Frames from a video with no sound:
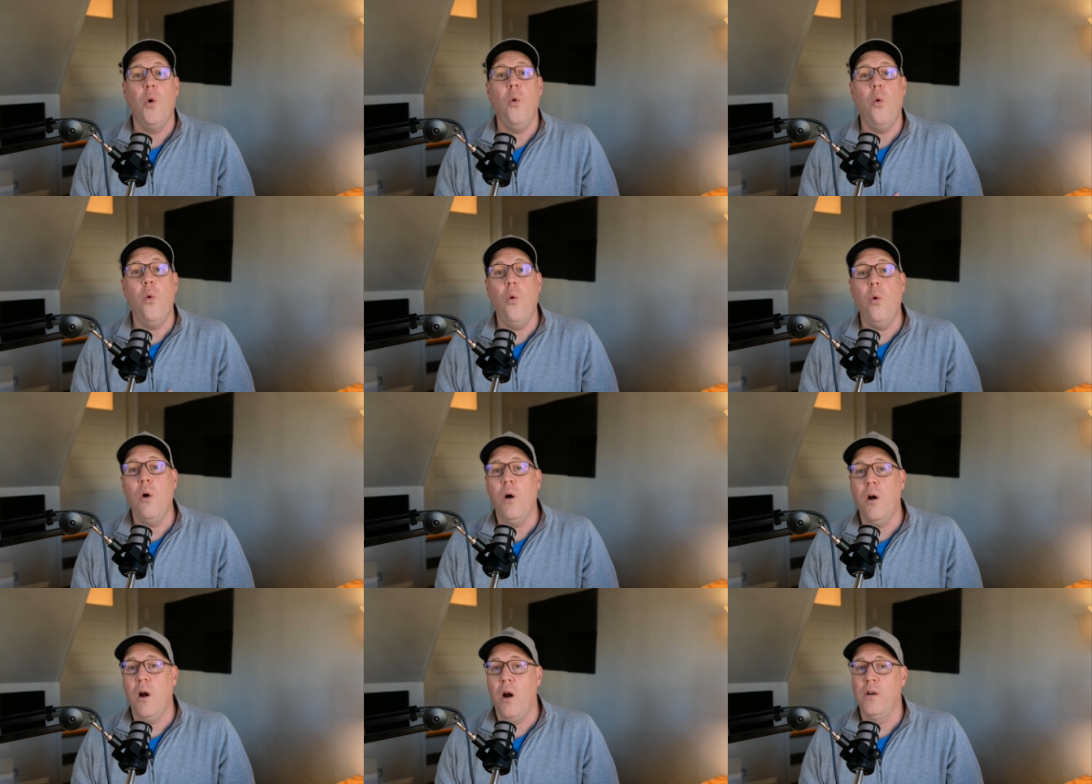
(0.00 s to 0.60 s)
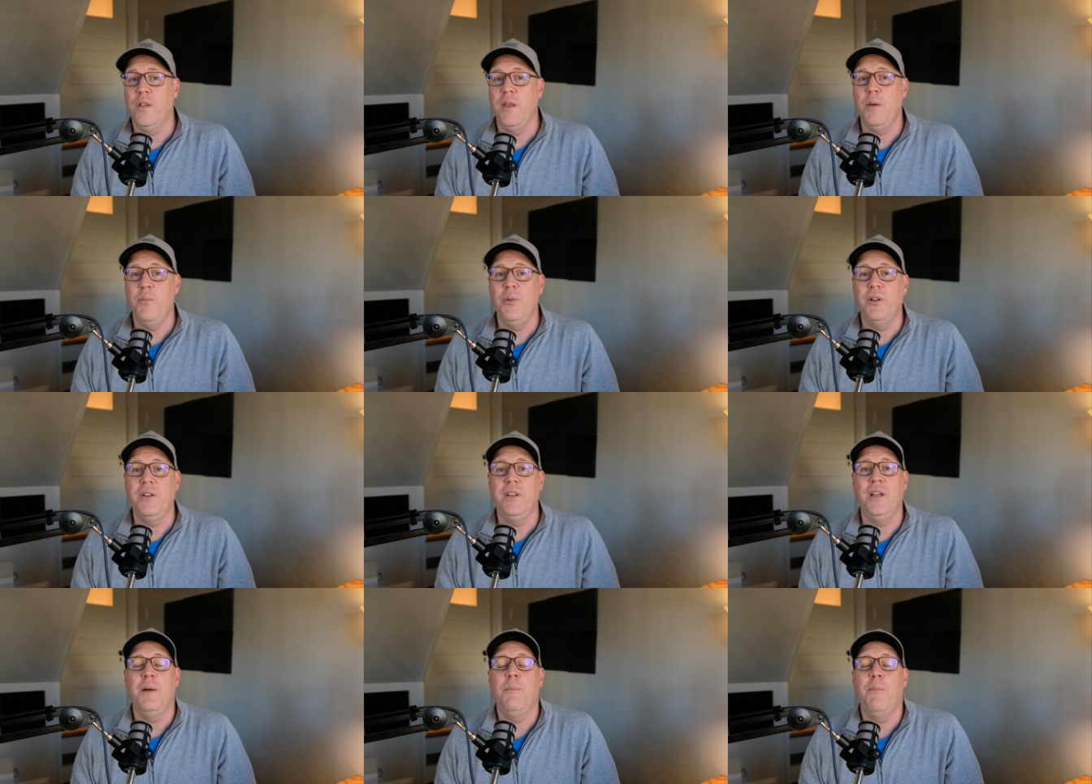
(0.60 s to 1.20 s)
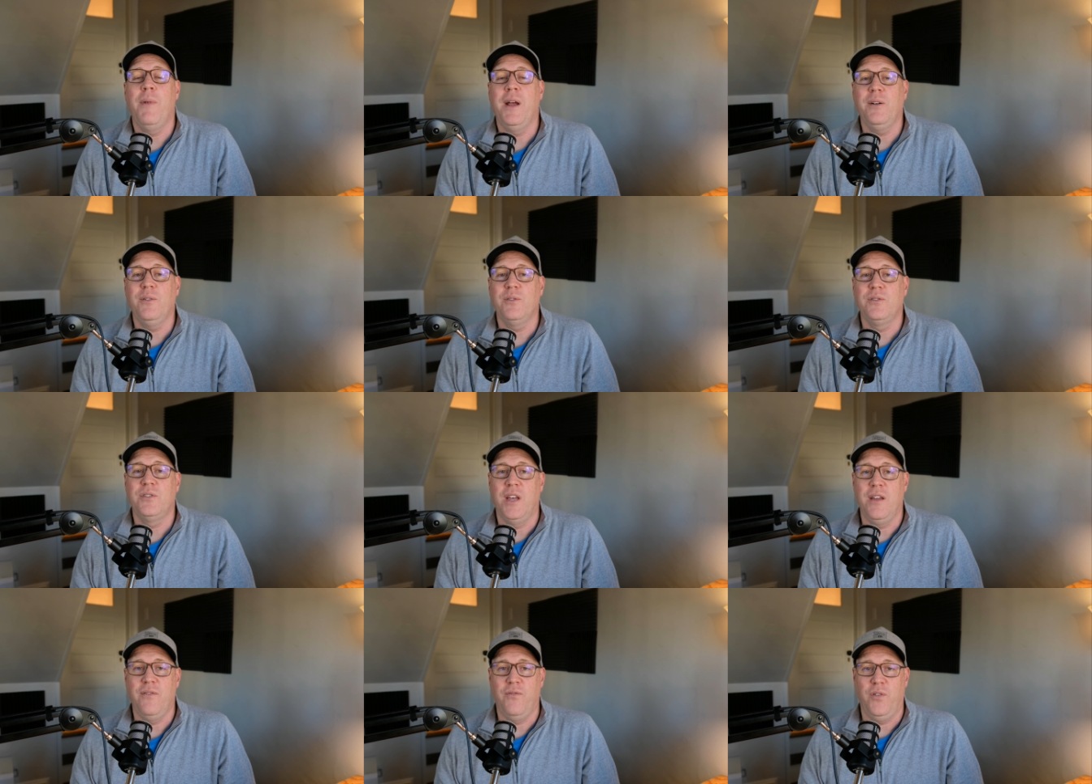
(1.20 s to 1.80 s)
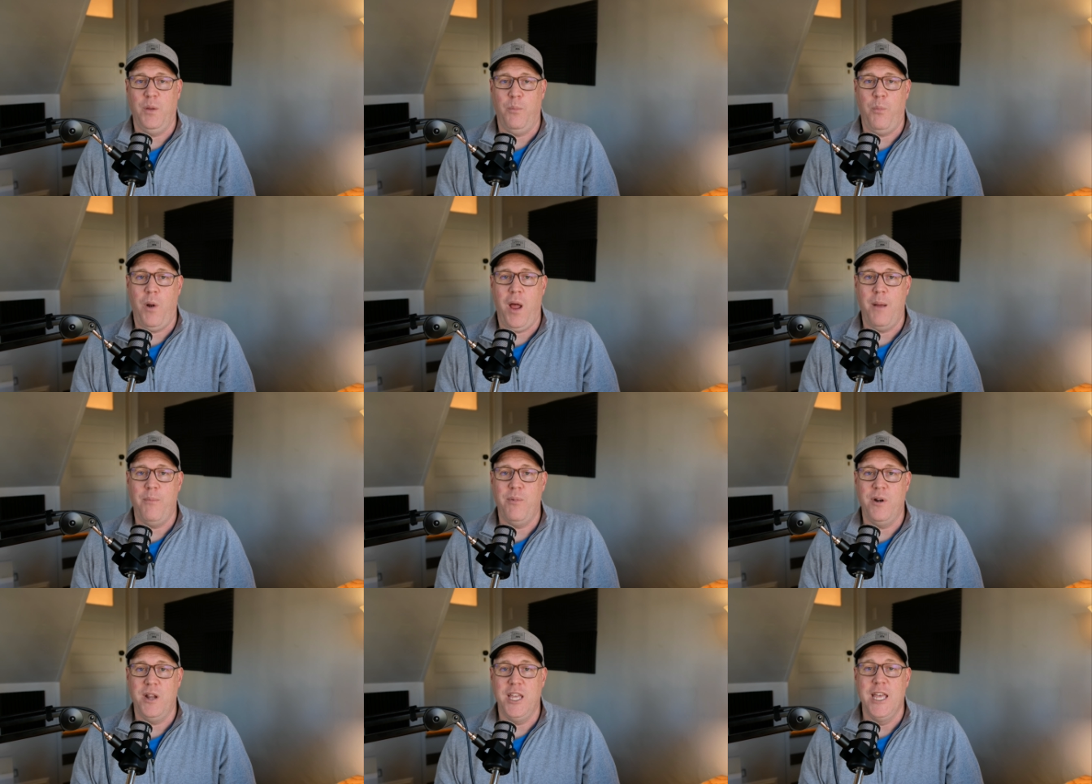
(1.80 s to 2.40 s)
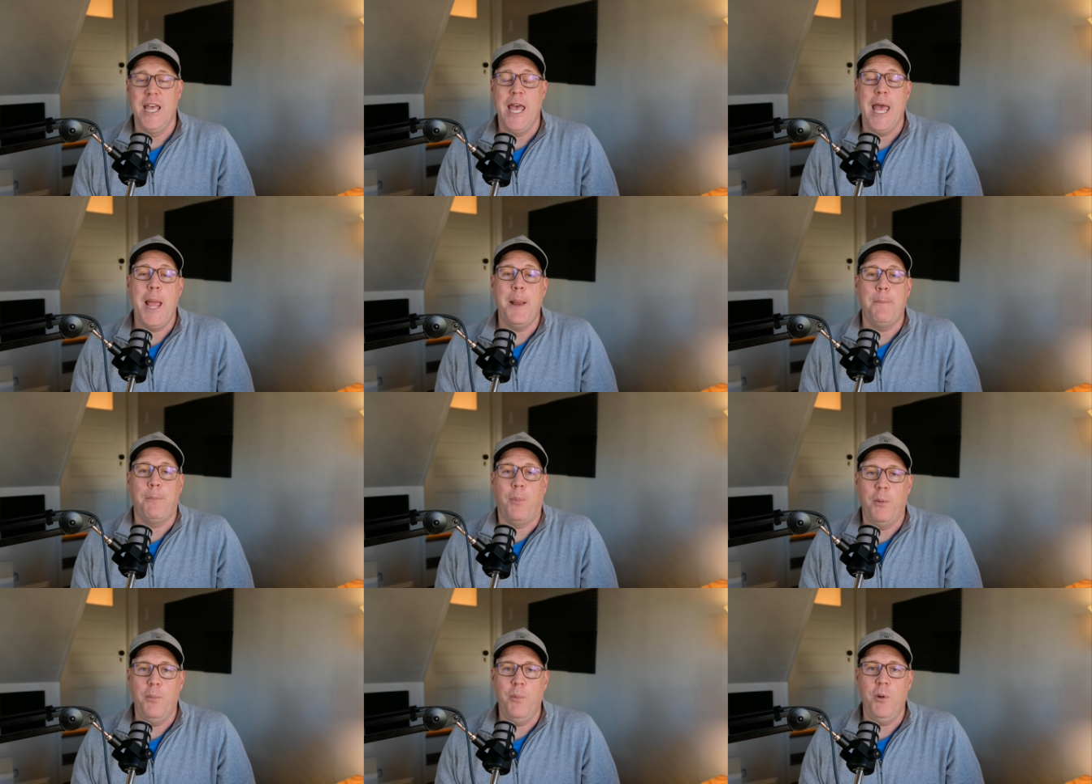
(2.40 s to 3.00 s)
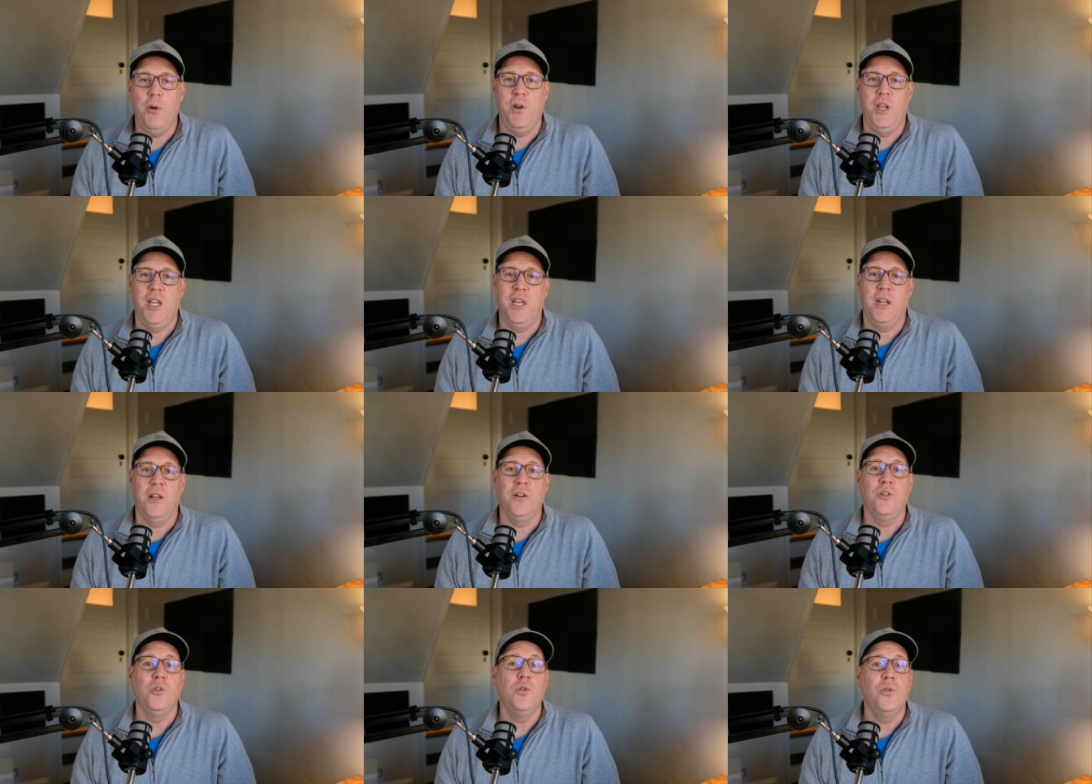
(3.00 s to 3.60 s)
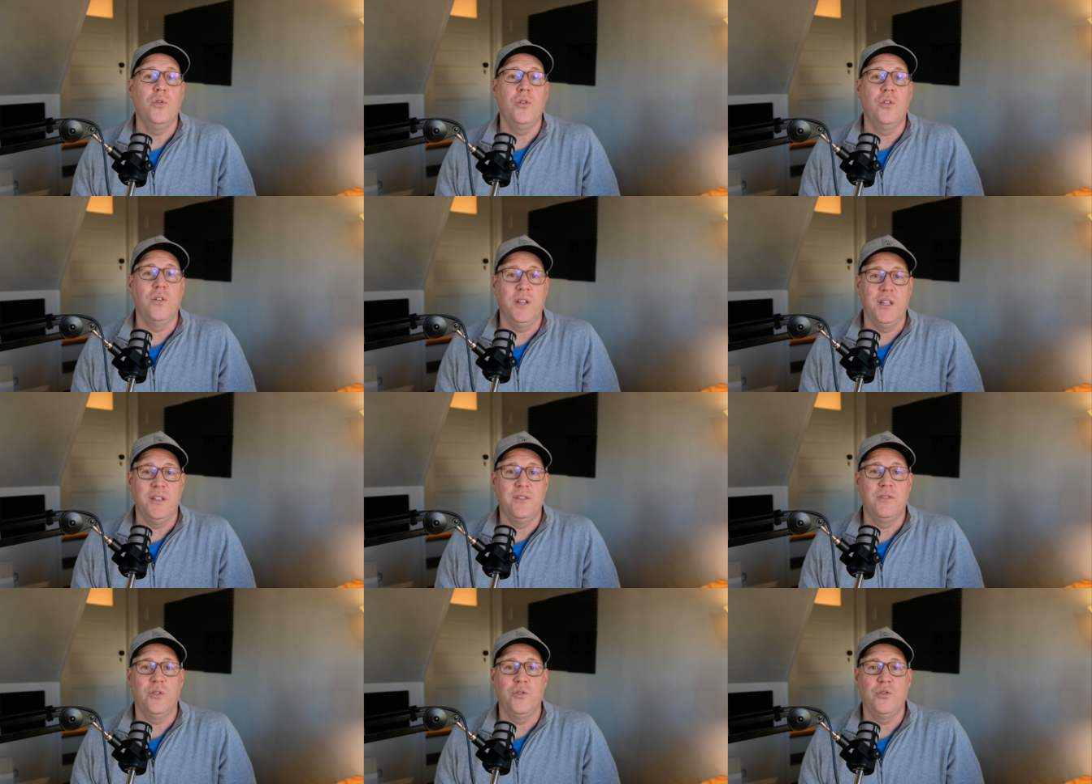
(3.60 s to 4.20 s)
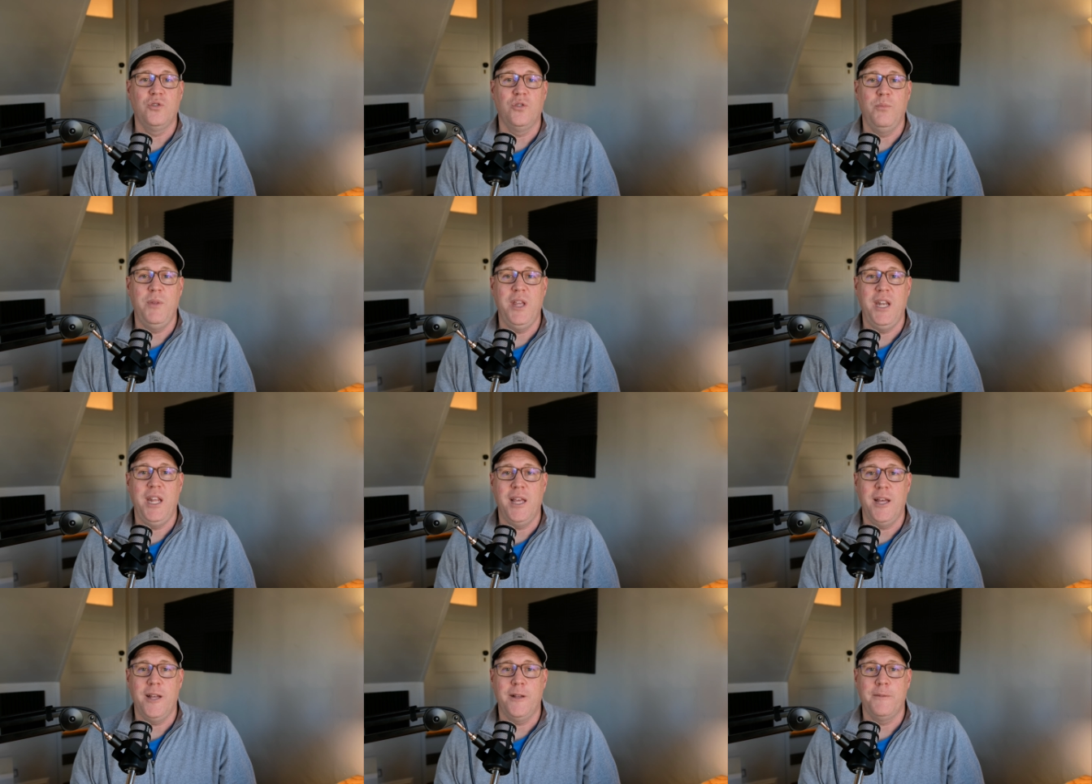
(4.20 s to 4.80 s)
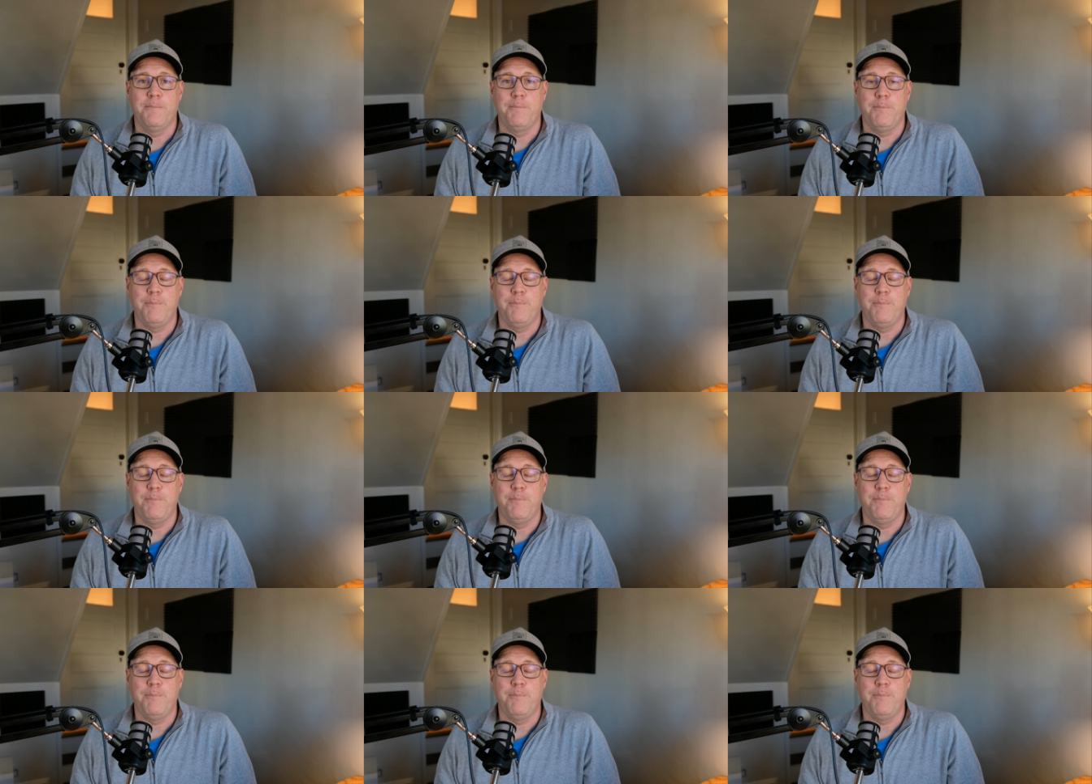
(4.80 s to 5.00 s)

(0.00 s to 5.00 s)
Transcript: Or are they building a microsite for the property and promoting it on Google and social media?